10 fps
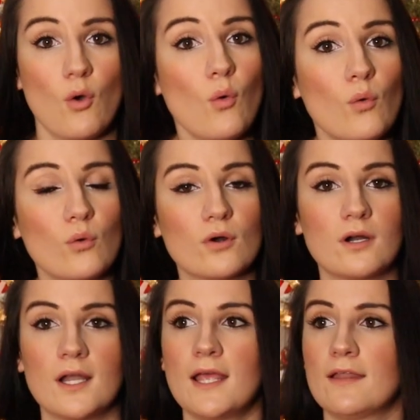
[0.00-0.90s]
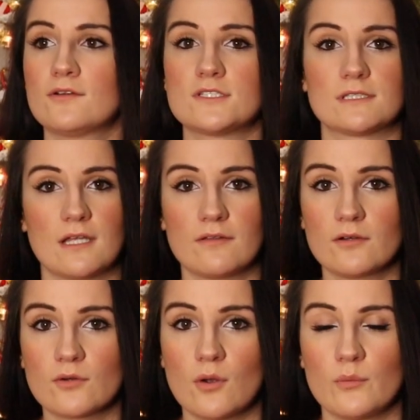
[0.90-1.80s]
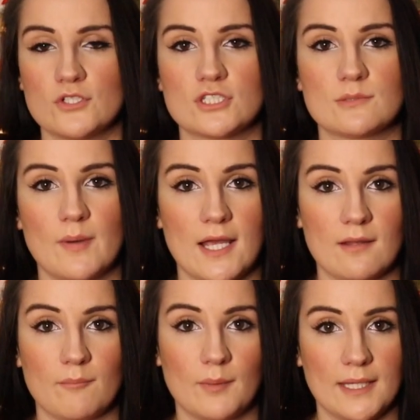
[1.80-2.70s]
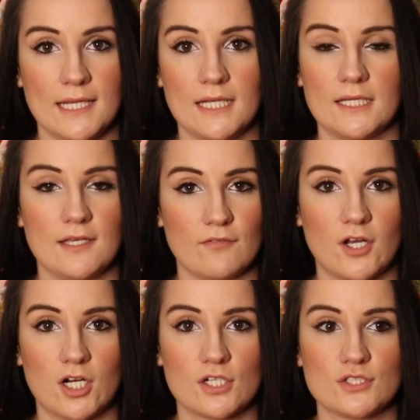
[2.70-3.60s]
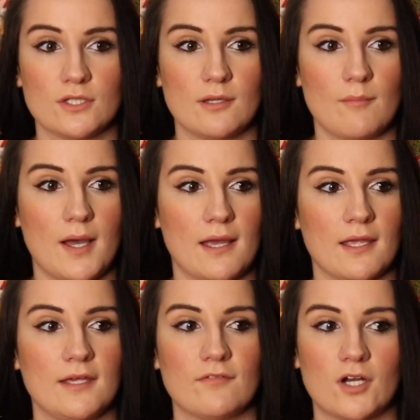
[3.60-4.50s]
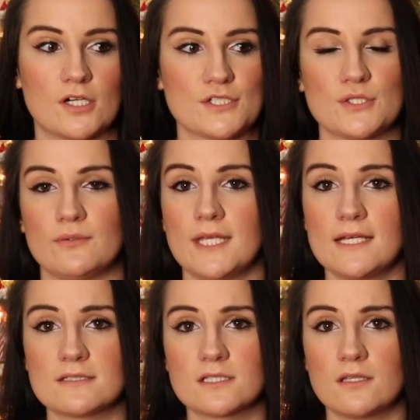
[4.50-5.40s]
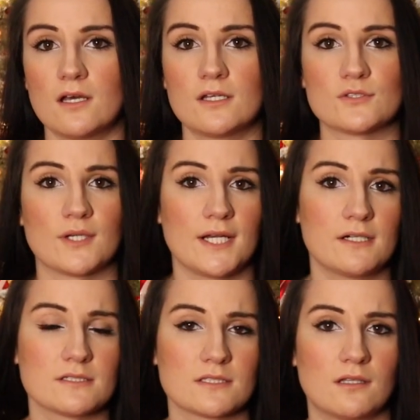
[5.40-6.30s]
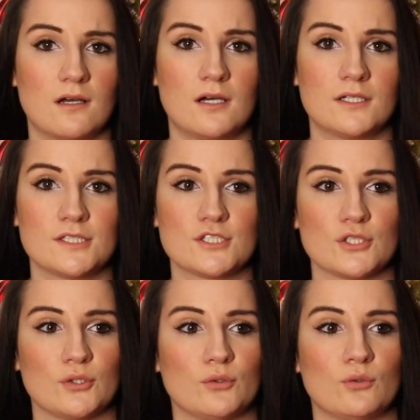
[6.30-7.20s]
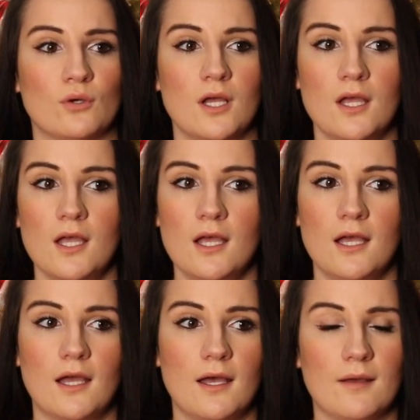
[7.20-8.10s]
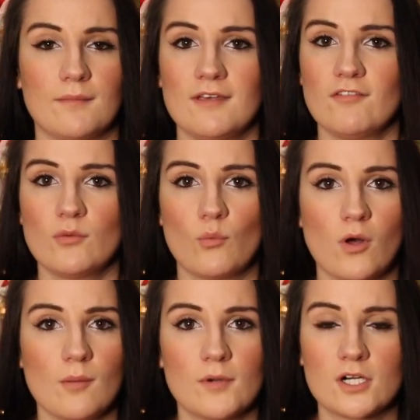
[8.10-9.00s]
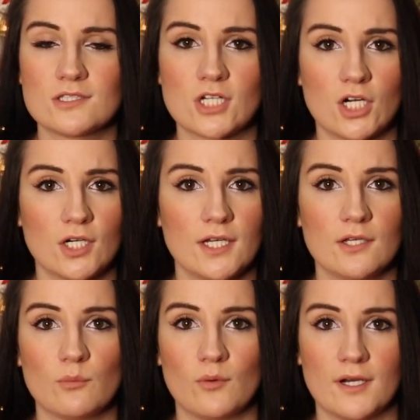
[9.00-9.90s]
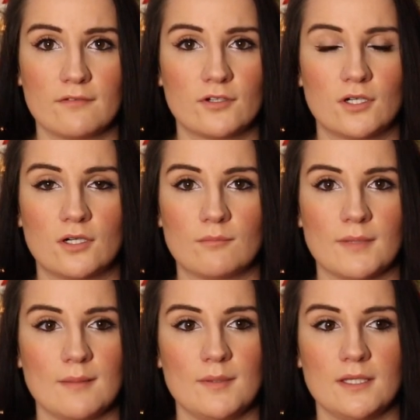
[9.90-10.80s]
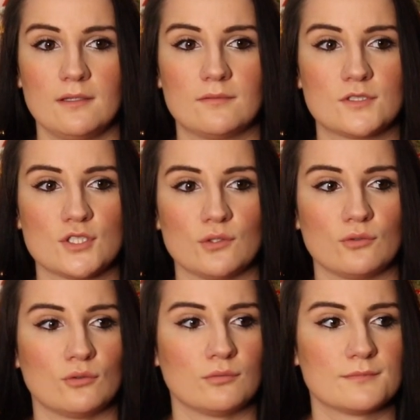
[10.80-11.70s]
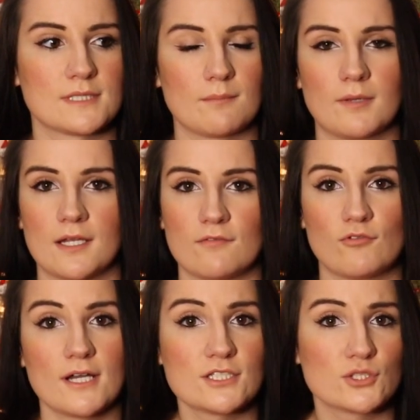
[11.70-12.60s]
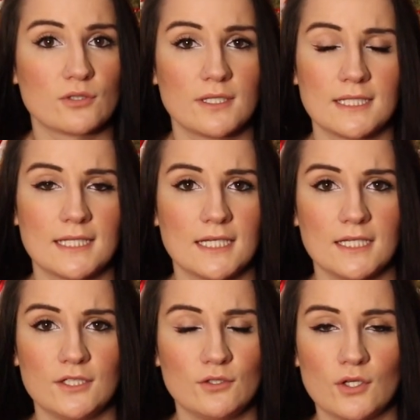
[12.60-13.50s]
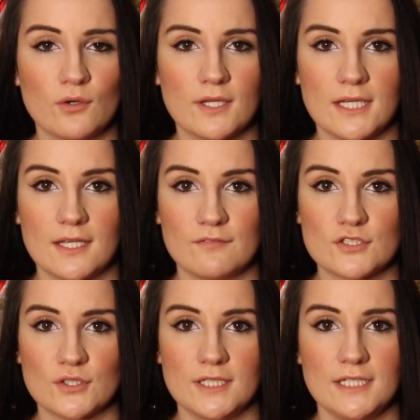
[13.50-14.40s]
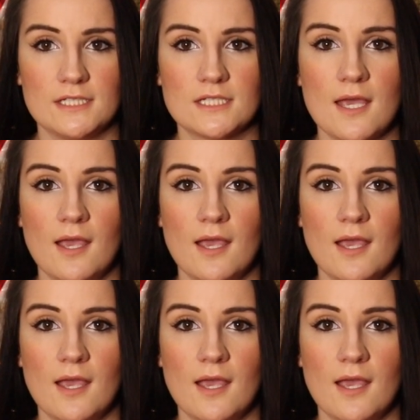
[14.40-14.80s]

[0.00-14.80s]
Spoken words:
Or there's nothing wrong with just buying plain gift cards. You can buy a gift card to nail salon, to hair salon, to even Walmart, Target, whatever, maybe to some kind of restaurant that they, you know, they love to eat.